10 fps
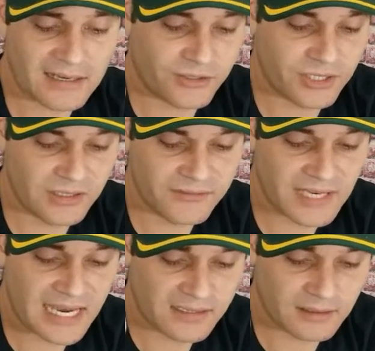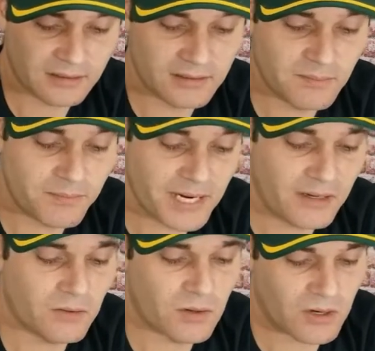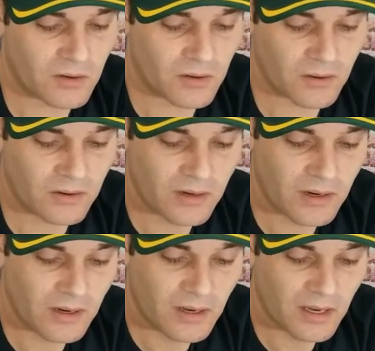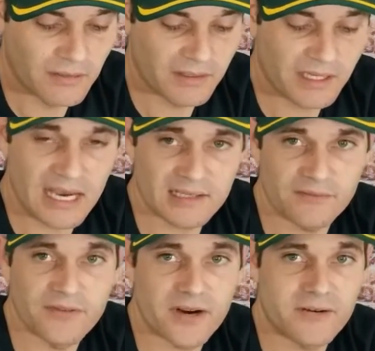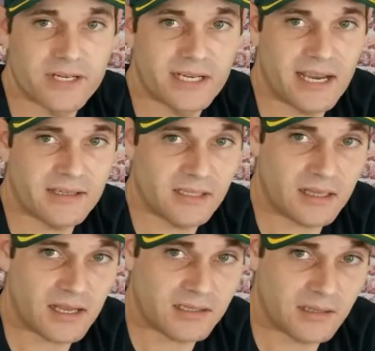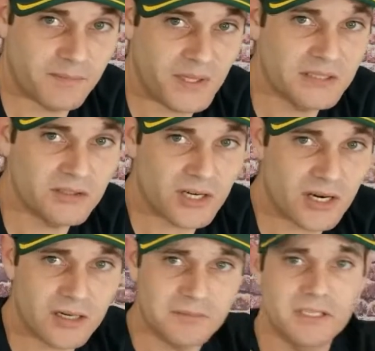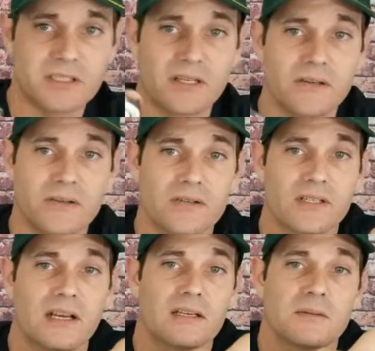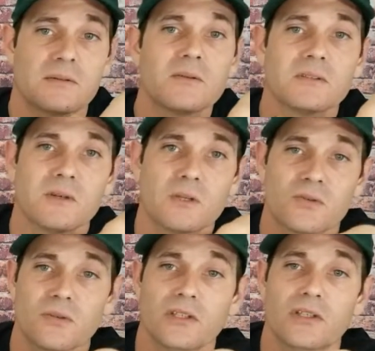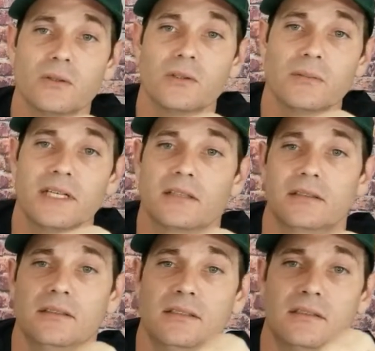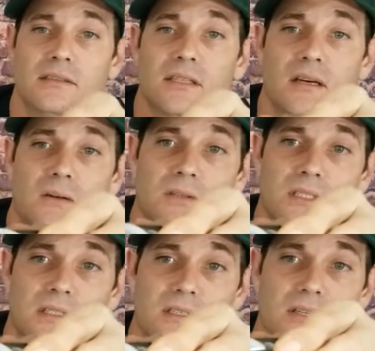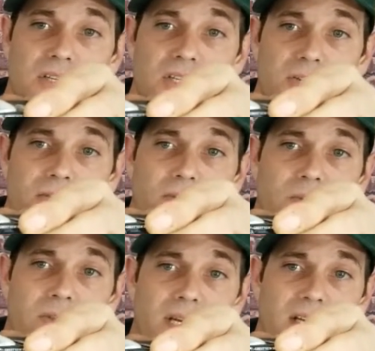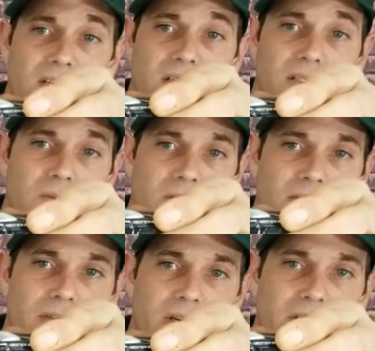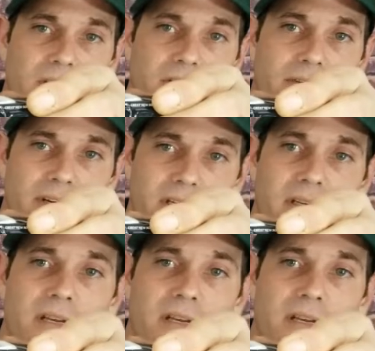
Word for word: Chief gasoline pedal car and it has a very nice classic paint job. The interior is nice. But you want to know what's really cool about this? Is not only does the steering wheel actually work, right?